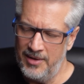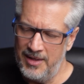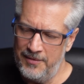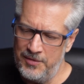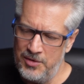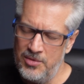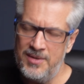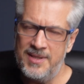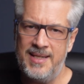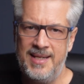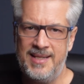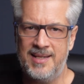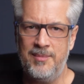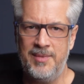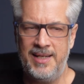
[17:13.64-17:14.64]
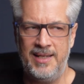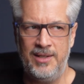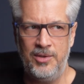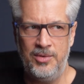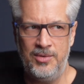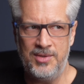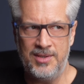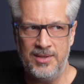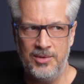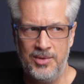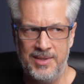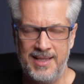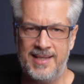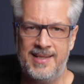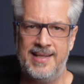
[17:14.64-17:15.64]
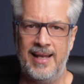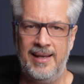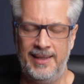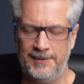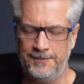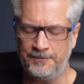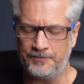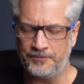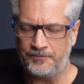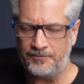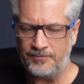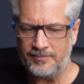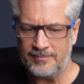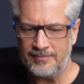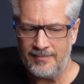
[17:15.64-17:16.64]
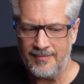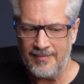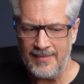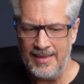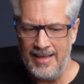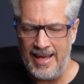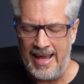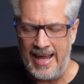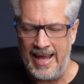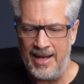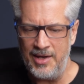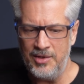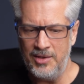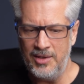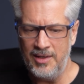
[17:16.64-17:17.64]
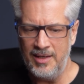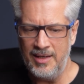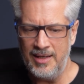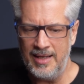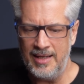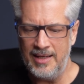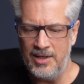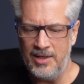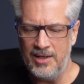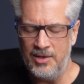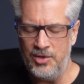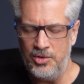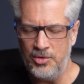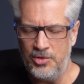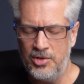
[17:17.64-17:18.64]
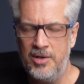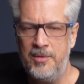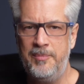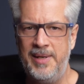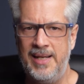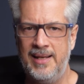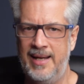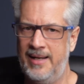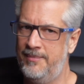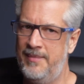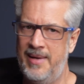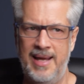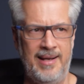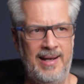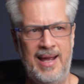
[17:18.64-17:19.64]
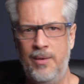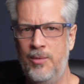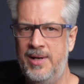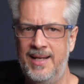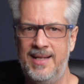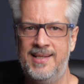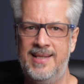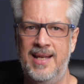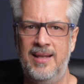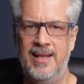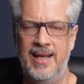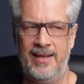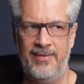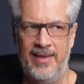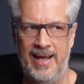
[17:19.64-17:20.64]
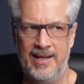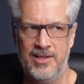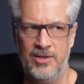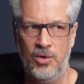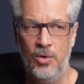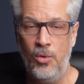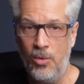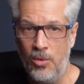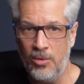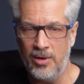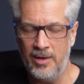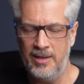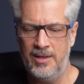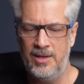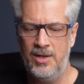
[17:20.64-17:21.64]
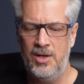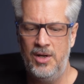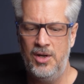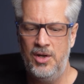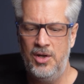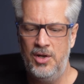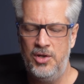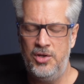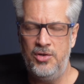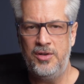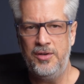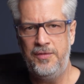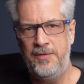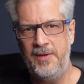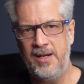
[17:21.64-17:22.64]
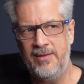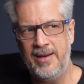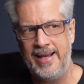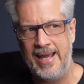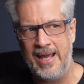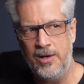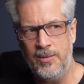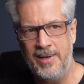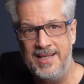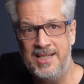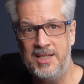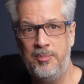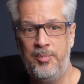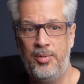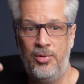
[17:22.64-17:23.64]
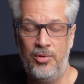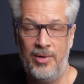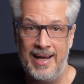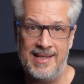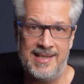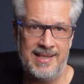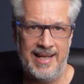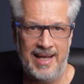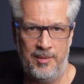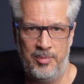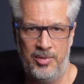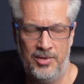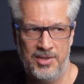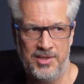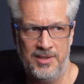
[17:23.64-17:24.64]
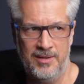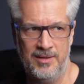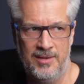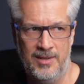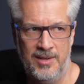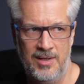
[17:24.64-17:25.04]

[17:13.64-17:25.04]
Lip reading: if you see somebody who's excelling, and you could be like, man, I want to excel like that. Or you could figure out, how do I suppress that person